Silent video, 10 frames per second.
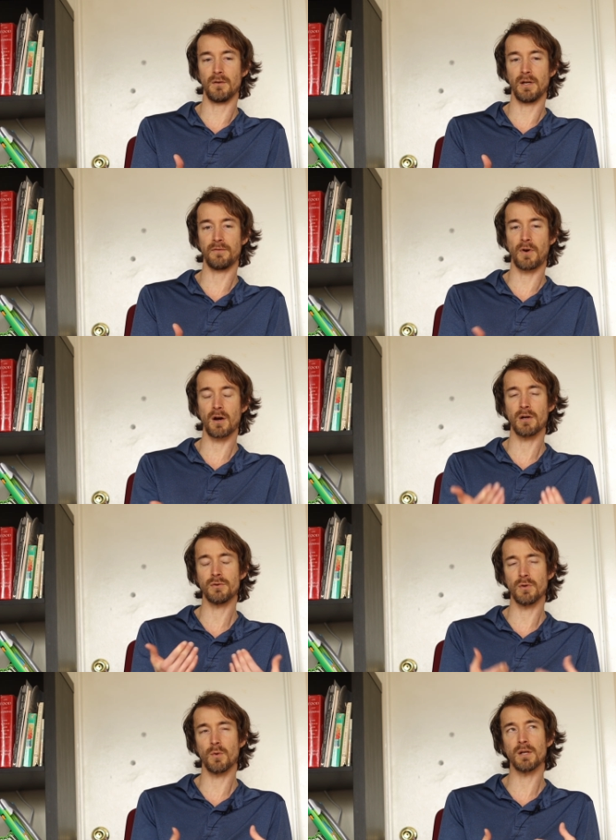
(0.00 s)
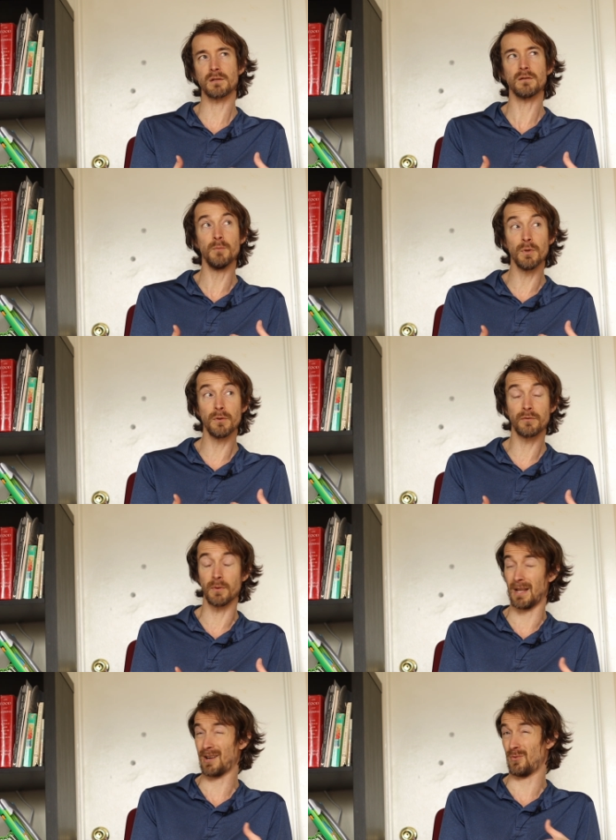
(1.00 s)
if our country wants to move
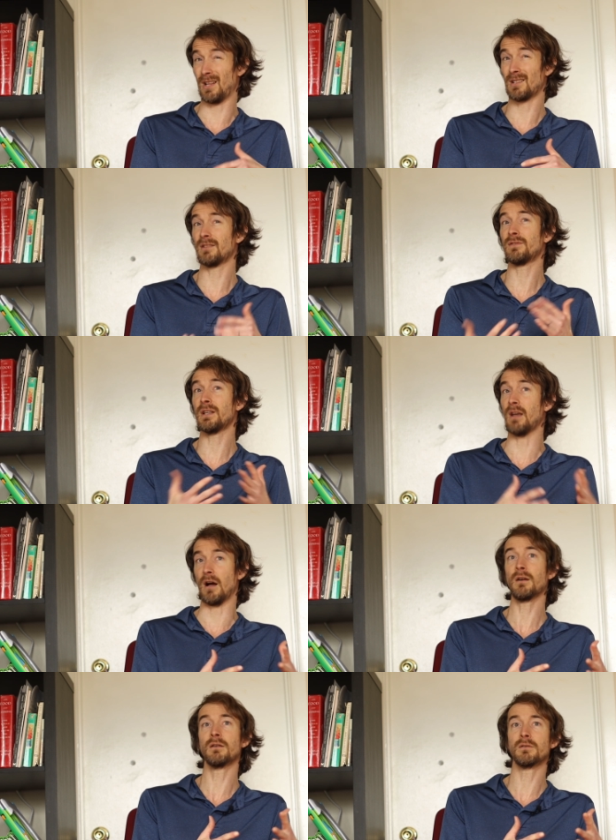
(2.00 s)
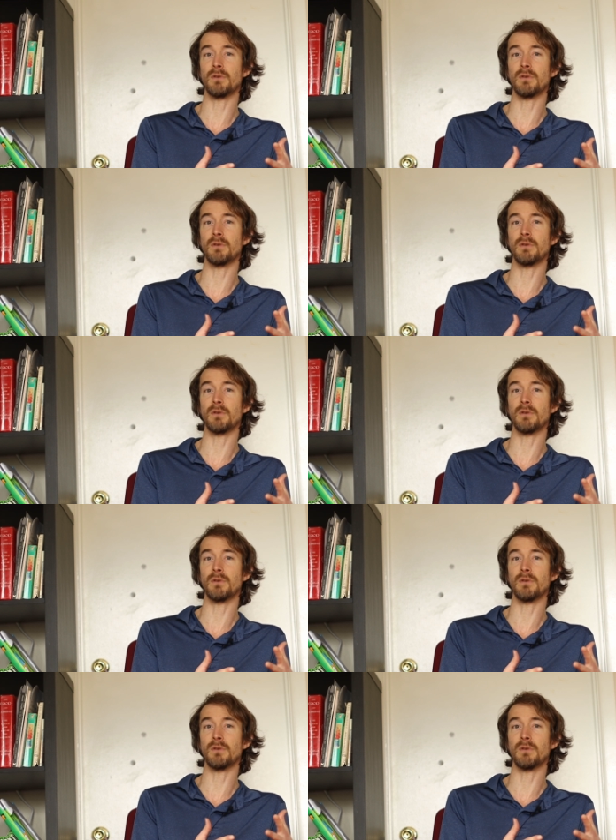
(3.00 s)
from like relatively young,